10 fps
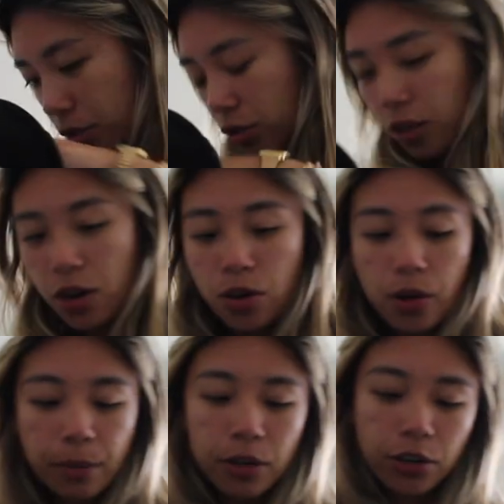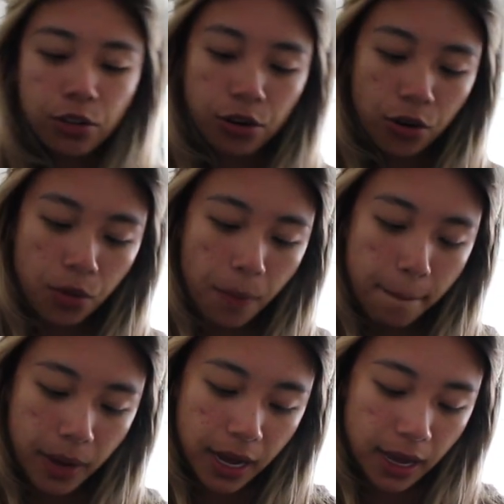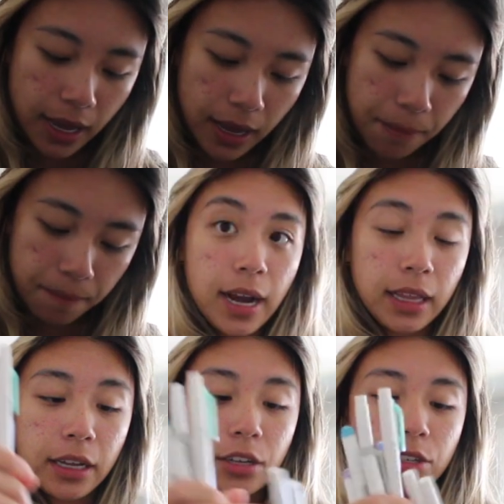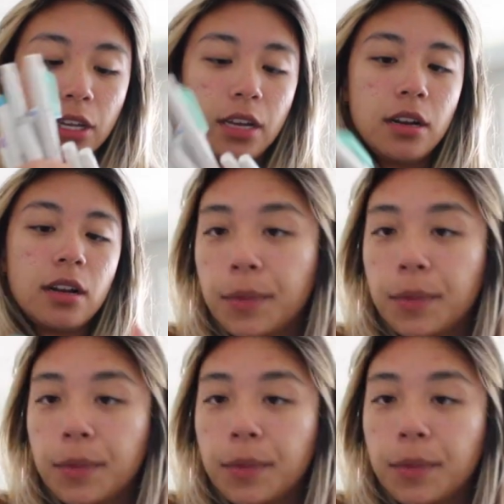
So I'm gonna throw my highlighters in.